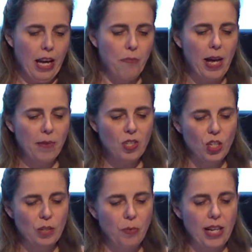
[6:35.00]
And perhaps
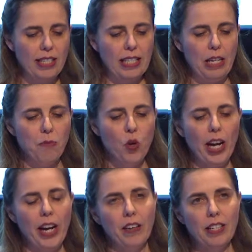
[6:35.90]
not surprisingly, more
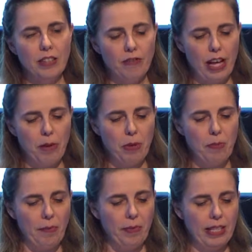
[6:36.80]
carers and
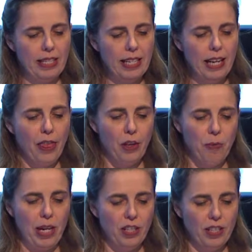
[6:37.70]
family members
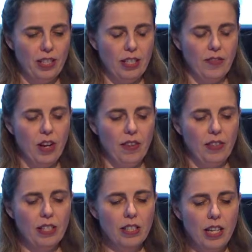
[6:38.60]
than patients and
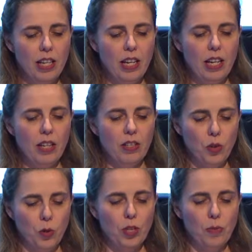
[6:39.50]
survivors
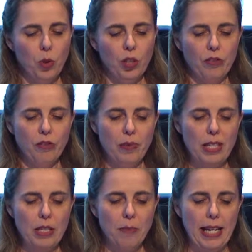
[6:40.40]
sourced the booklet from
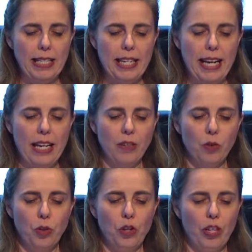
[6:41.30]
a display stand
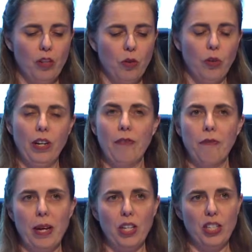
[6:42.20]
or unit or an
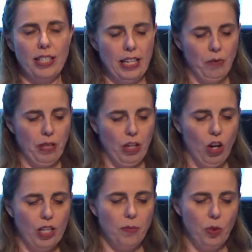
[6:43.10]
information centre within
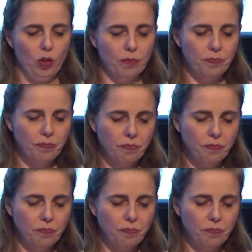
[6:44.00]
a hospital.